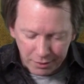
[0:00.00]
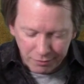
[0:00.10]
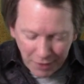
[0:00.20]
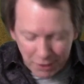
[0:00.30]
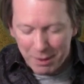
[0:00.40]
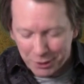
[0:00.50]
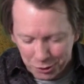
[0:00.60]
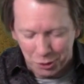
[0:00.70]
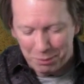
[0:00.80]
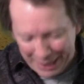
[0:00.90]
fundamental
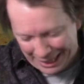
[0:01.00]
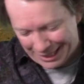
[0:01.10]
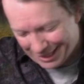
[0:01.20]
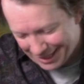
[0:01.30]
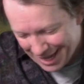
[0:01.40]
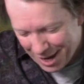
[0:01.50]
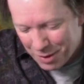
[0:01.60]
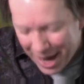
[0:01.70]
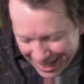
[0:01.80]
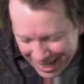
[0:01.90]
group is. And
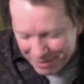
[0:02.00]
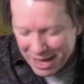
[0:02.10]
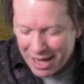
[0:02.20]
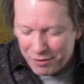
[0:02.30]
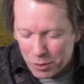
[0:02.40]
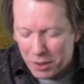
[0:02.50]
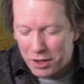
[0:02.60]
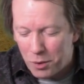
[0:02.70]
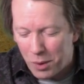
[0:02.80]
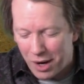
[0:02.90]
if you want to
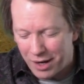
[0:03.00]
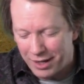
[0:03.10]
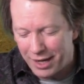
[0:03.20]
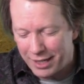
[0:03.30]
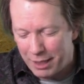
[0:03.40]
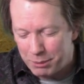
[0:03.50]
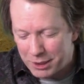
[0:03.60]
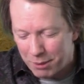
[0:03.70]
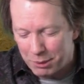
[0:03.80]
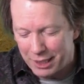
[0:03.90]
know why I keep
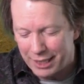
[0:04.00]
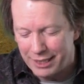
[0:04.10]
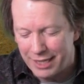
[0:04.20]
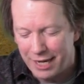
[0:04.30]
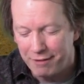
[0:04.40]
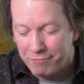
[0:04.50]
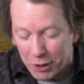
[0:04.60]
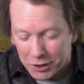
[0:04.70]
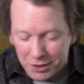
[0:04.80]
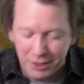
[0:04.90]
stumbling and saying
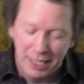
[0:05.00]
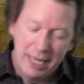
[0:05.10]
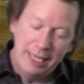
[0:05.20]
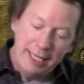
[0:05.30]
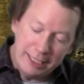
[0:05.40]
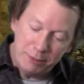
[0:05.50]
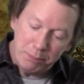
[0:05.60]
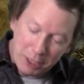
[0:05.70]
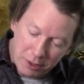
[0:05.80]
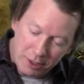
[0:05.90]
first, it's
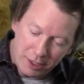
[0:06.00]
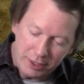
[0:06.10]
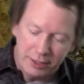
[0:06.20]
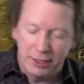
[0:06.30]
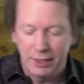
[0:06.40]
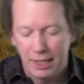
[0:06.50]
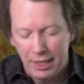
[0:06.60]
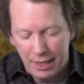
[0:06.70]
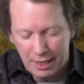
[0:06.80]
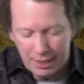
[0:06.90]
because,
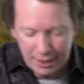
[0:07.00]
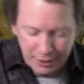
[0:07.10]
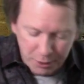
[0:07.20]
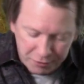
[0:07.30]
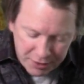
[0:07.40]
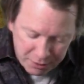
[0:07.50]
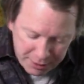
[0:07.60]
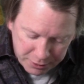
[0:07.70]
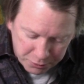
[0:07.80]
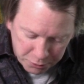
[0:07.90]
so the
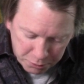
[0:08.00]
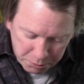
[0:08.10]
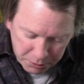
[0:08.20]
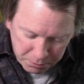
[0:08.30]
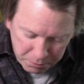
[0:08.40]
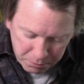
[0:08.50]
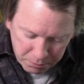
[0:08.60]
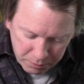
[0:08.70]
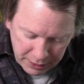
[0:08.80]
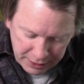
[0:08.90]
fundamental group
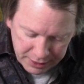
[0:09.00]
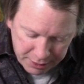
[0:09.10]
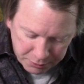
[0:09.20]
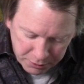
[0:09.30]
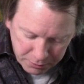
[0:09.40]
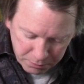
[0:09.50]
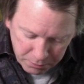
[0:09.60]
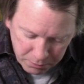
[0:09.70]
in general